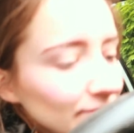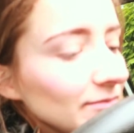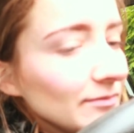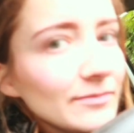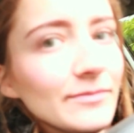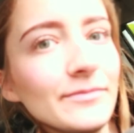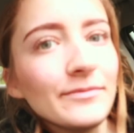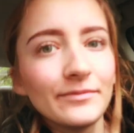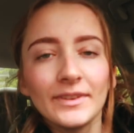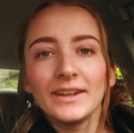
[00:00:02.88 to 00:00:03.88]
I
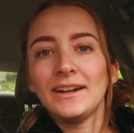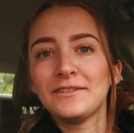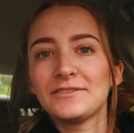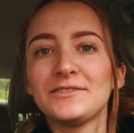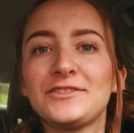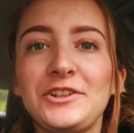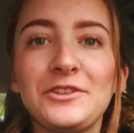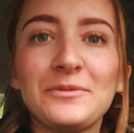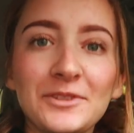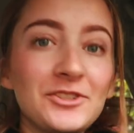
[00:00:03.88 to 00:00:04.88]
have to scoot
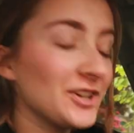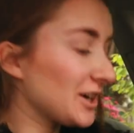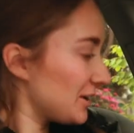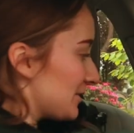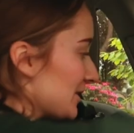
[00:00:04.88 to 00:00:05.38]
up the chair